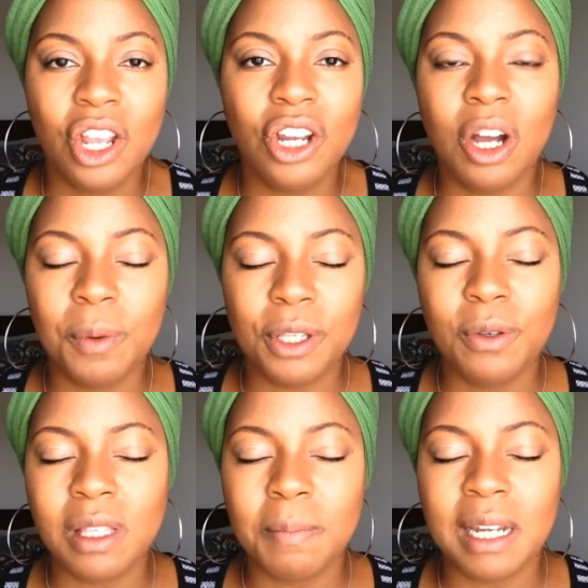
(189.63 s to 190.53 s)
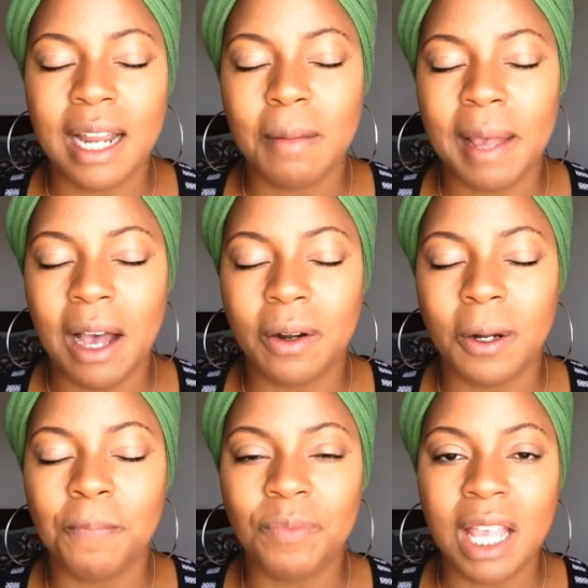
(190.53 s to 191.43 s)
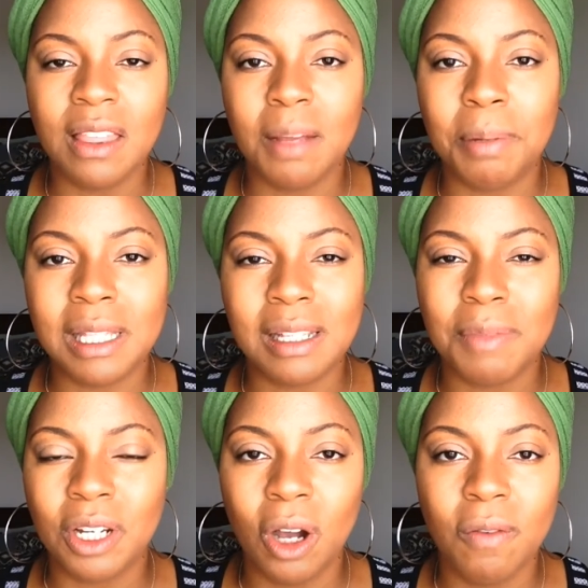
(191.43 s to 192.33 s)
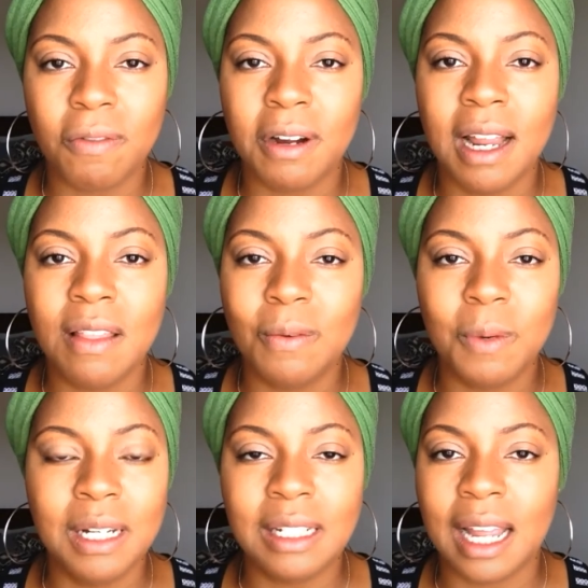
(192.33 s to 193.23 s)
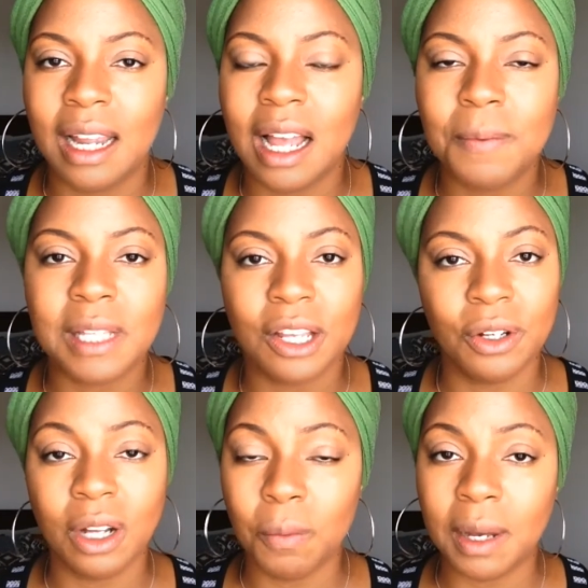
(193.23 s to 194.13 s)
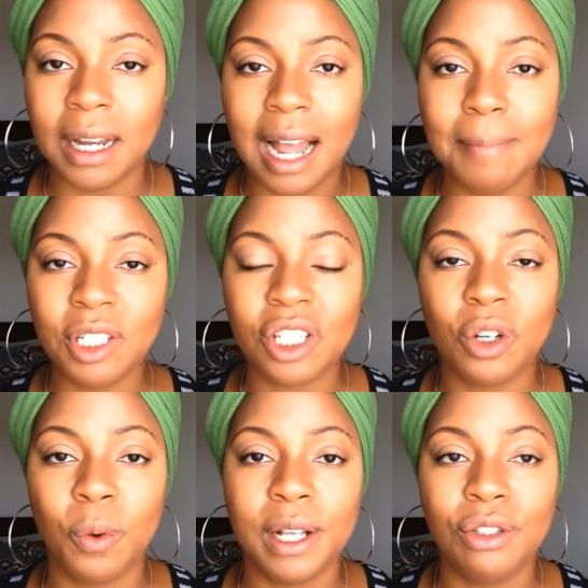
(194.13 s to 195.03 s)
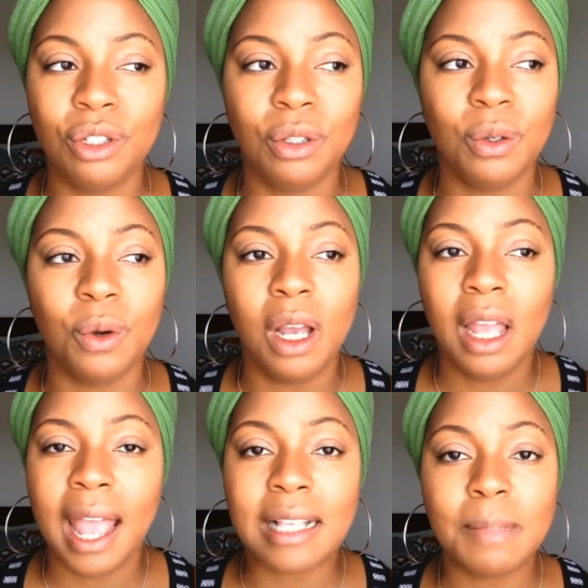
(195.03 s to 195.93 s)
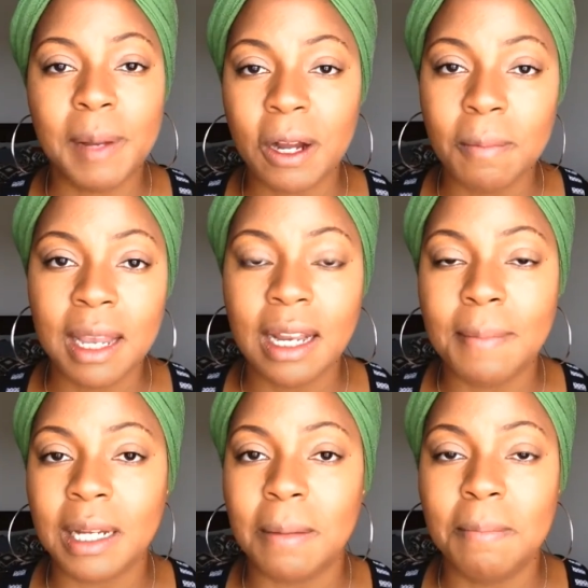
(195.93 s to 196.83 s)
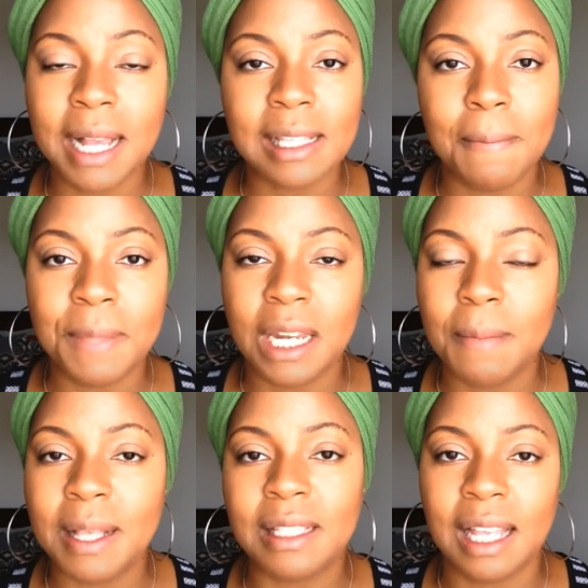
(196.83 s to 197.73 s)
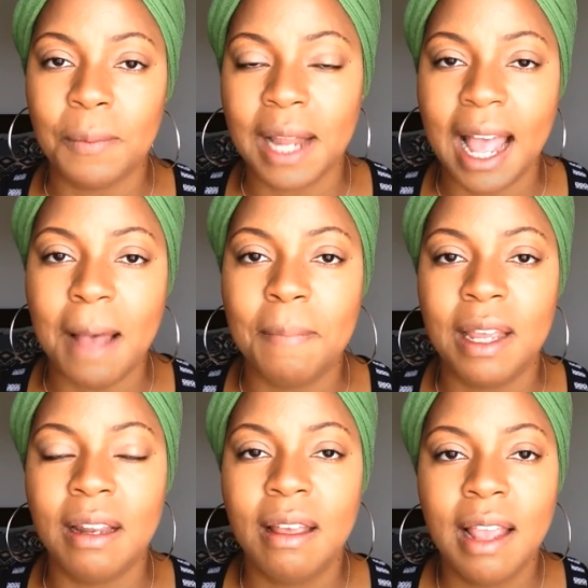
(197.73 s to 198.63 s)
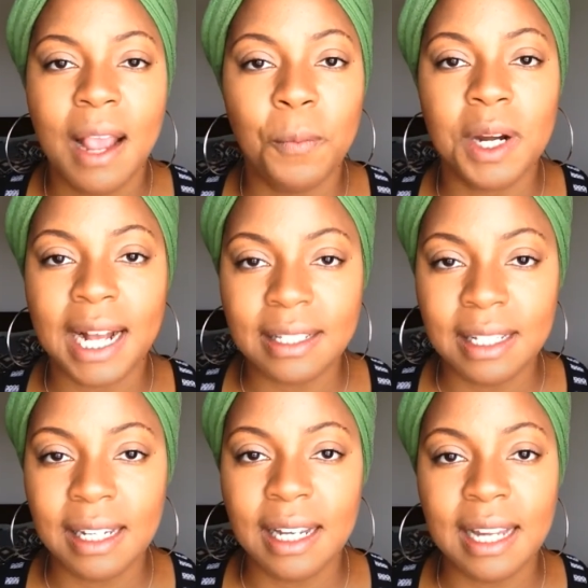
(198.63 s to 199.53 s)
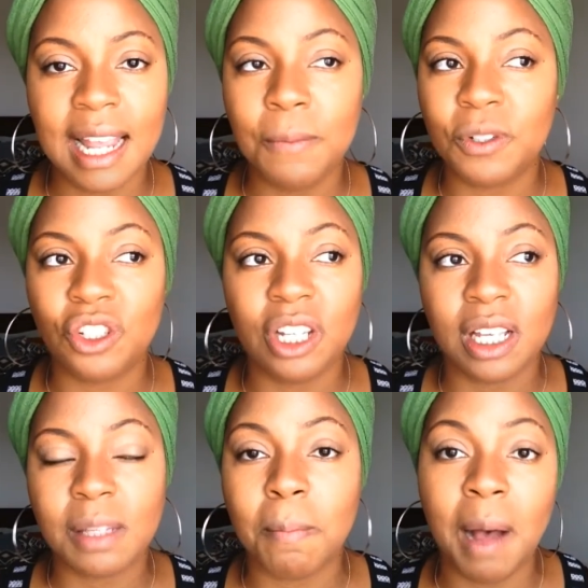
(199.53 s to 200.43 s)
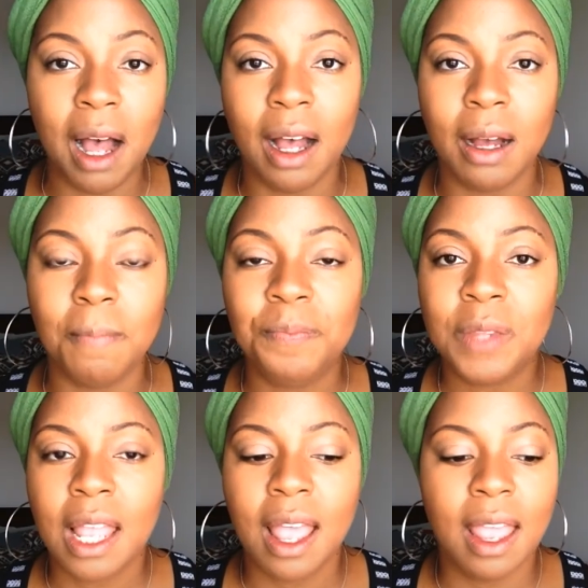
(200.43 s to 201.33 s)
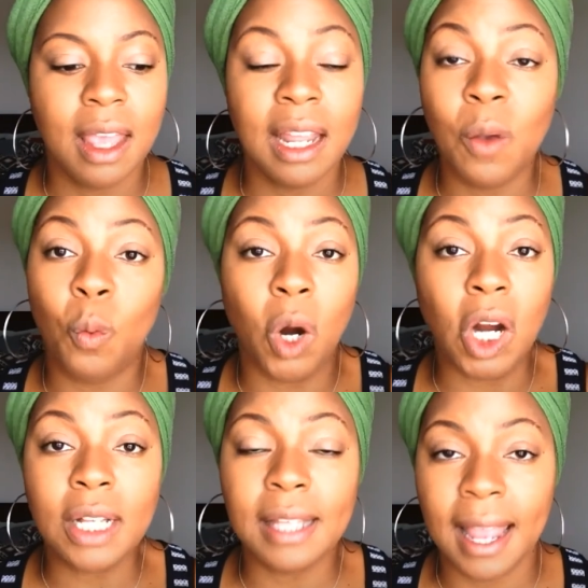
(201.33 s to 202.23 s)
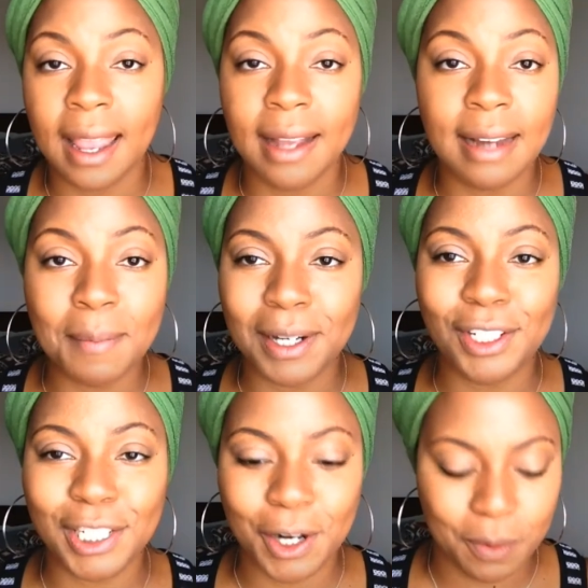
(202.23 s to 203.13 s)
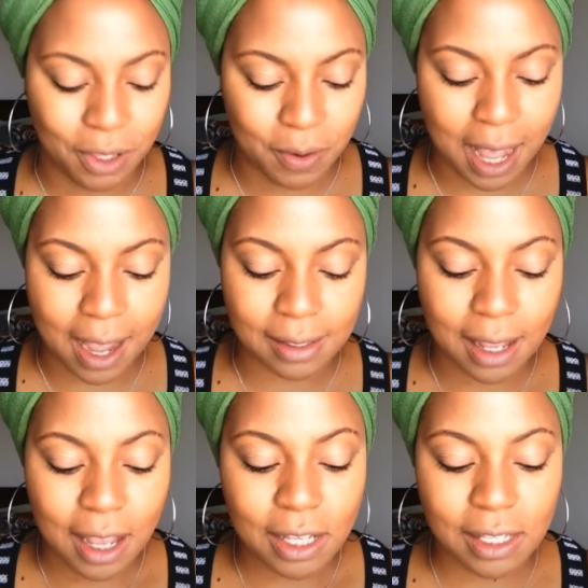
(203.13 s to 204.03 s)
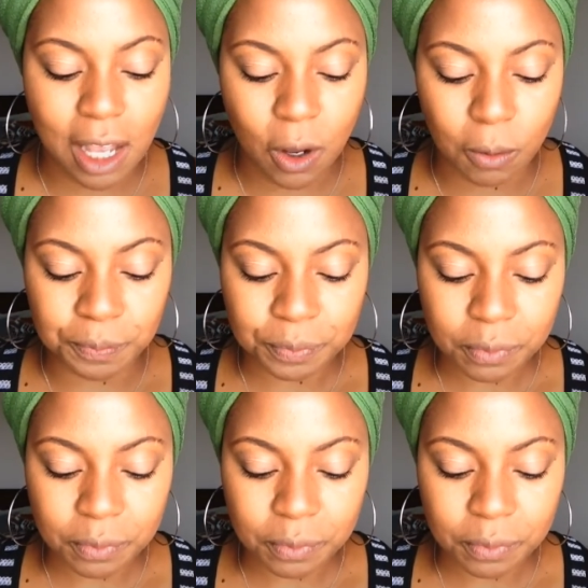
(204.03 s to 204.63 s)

would use the banana powder and then put something over it. And then one day I was like, you know what? I'm just going to experiment. I'm going to mix something up and see what happened. And when I did, it was just bomb and it worked. And I'm going to share it with you guys. So